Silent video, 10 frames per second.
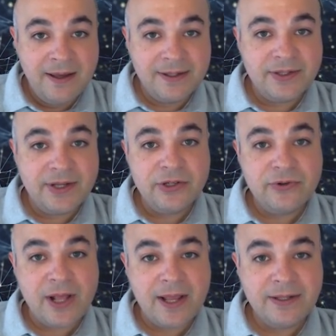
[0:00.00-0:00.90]
is a
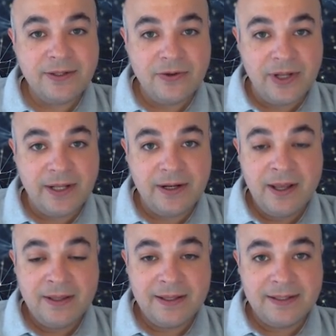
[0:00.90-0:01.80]
centralized unit
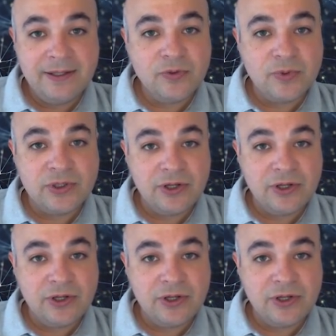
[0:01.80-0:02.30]
that deals with